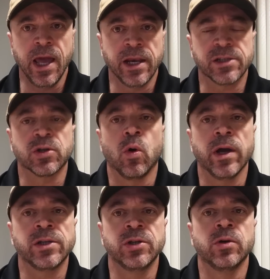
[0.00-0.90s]
and it's
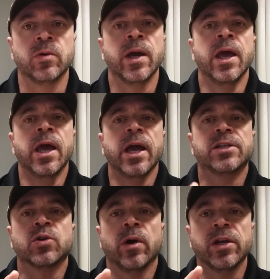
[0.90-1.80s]
going to
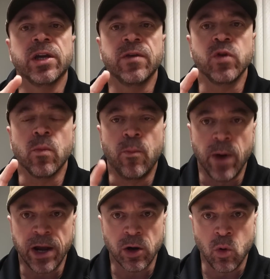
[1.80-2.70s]
it's going to give you
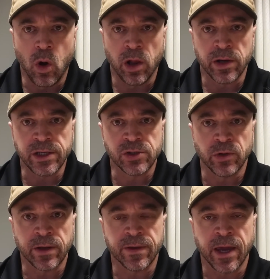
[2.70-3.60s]
better quality
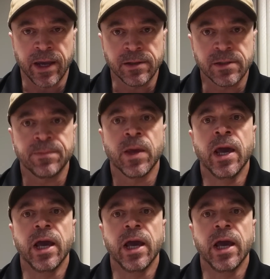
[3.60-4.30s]
strength gains